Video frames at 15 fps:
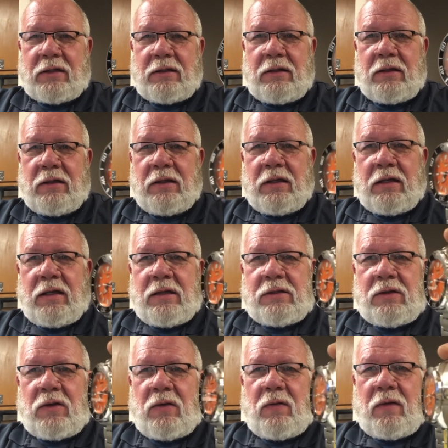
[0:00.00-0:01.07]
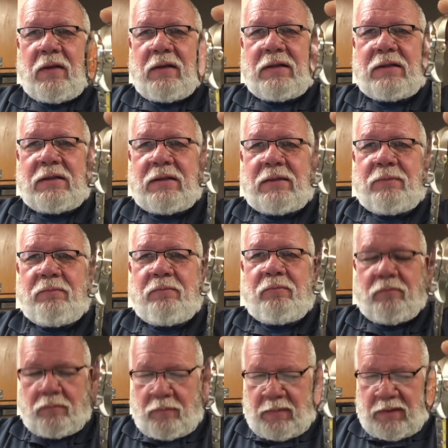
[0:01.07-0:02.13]
And so this
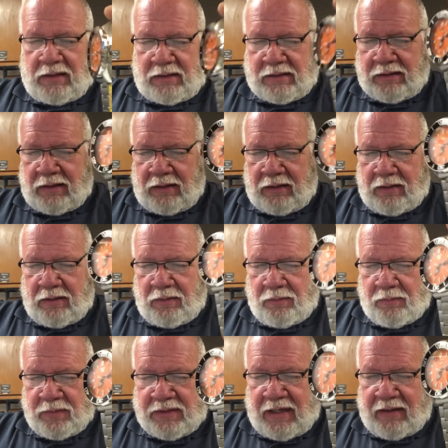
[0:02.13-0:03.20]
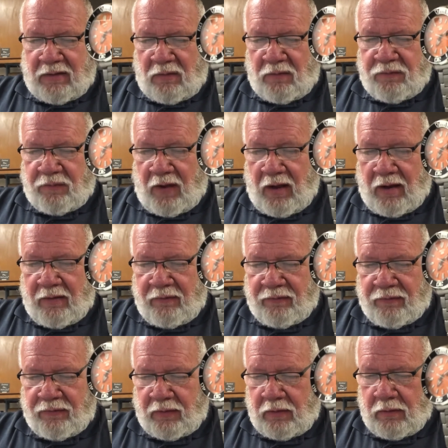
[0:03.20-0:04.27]
Seiko
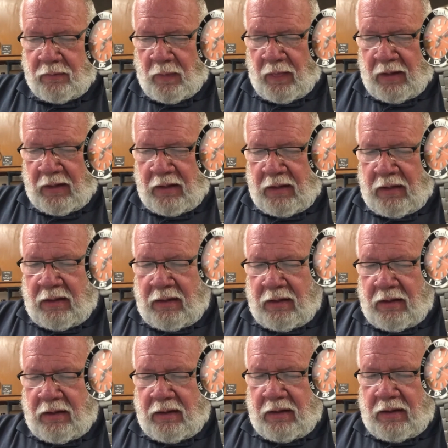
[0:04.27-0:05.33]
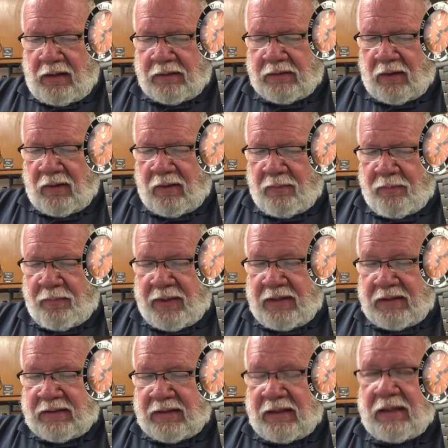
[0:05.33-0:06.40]
5
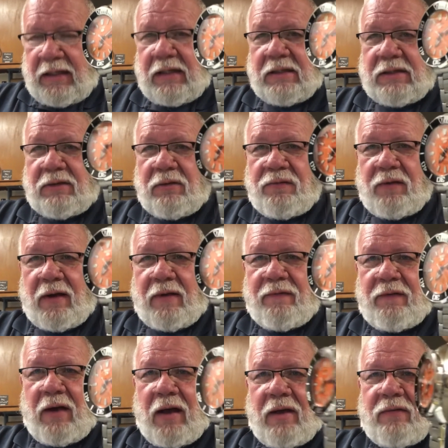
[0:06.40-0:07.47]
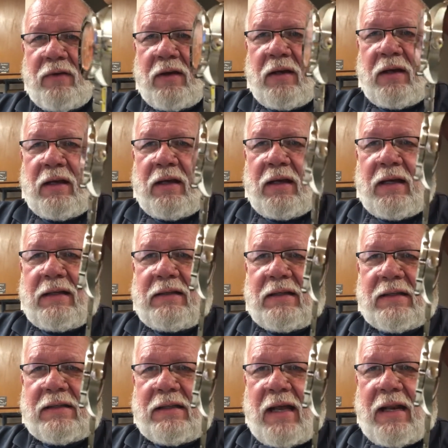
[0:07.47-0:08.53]
SRPC055, it
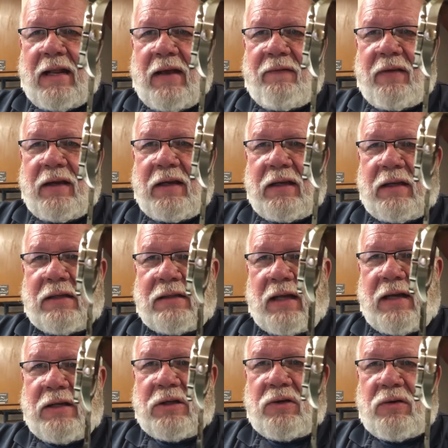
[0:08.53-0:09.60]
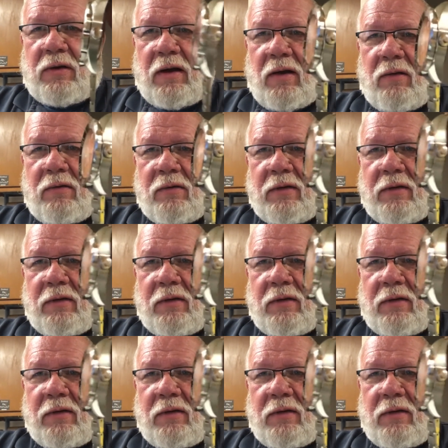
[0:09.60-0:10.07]
does not have a signed crown or